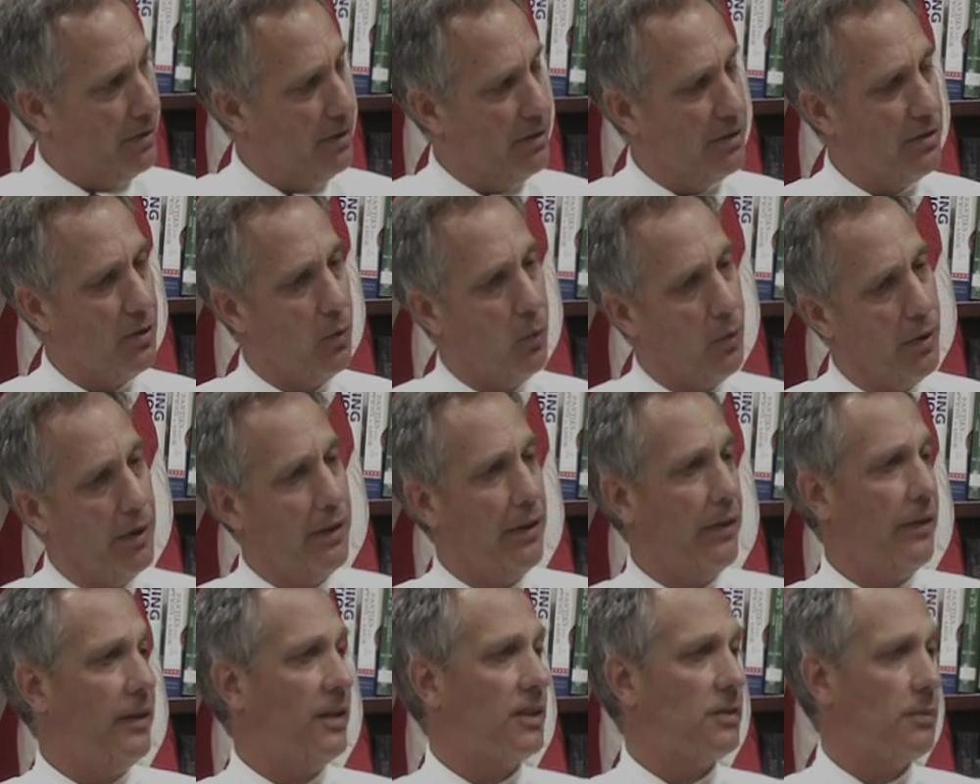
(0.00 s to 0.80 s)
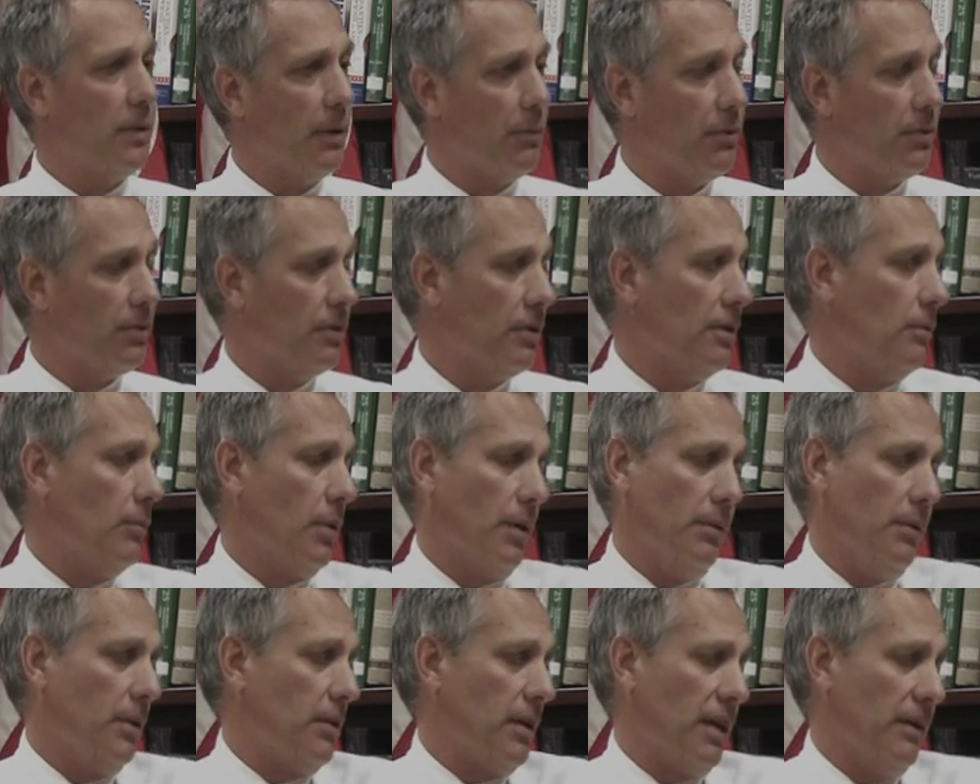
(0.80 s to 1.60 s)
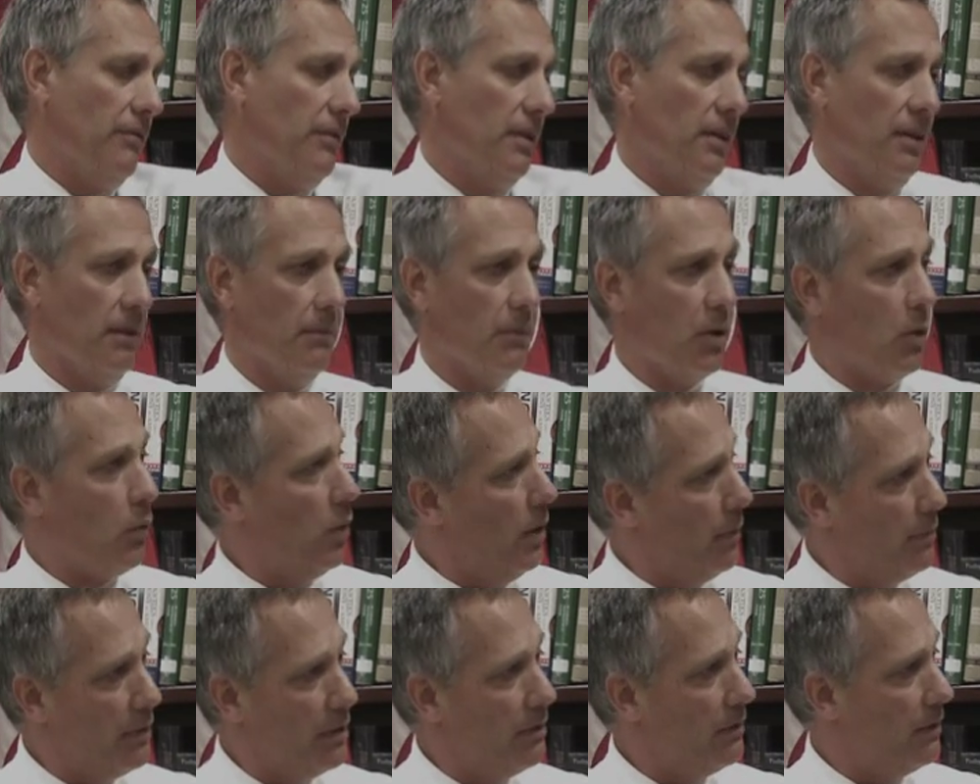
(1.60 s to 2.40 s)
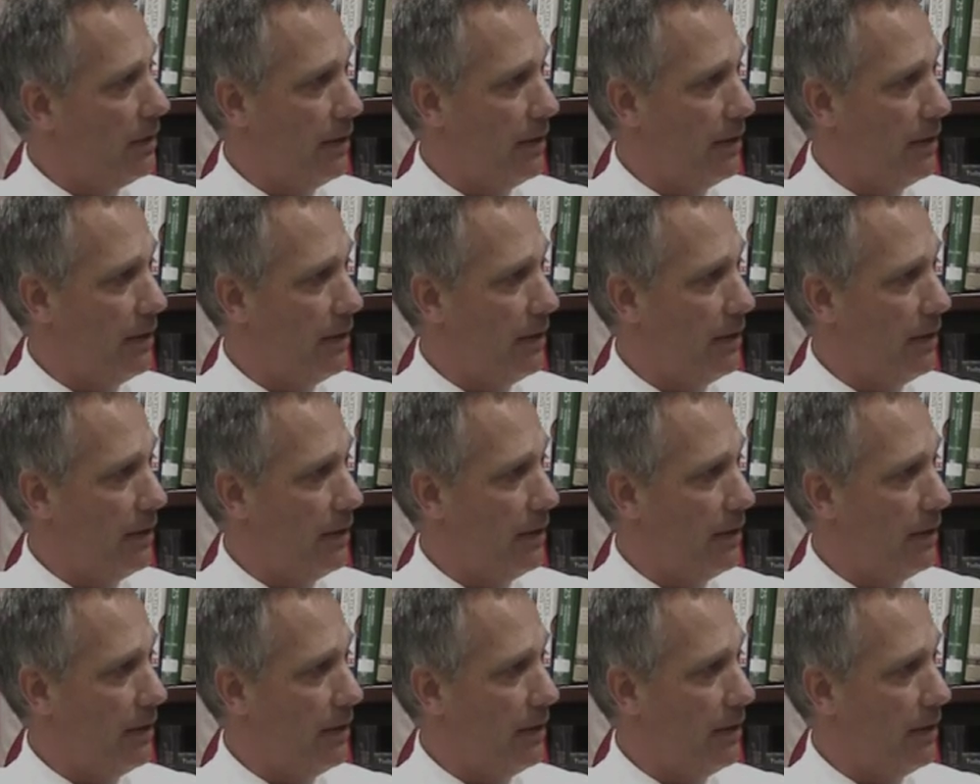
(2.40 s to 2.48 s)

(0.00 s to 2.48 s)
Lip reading: And so one of the things we were doing, we were giving them equipment,